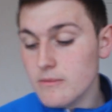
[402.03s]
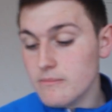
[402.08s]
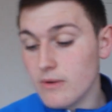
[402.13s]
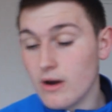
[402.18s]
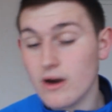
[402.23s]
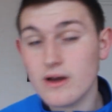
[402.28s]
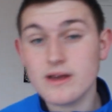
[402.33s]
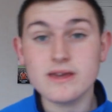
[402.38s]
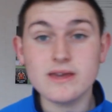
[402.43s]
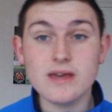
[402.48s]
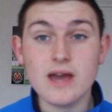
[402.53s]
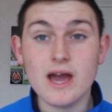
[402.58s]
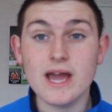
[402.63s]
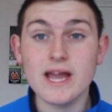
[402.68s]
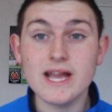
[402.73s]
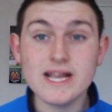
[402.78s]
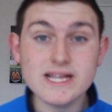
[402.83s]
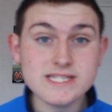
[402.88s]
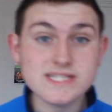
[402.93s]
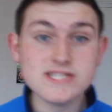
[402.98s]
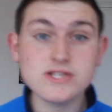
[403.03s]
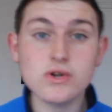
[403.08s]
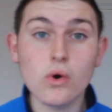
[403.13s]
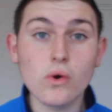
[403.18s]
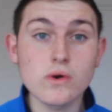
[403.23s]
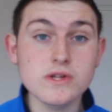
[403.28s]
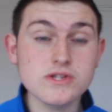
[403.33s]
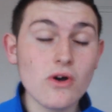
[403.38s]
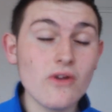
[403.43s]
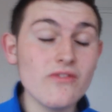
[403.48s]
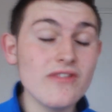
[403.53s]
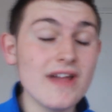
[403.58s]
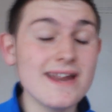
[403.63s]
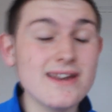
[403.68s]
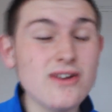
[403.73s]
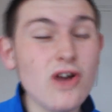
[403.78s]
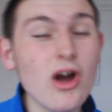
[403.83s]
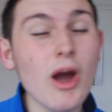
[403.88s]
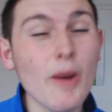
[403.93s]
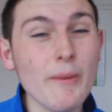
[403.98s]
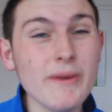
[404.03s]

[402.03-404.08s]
but yeah, he scored on that night.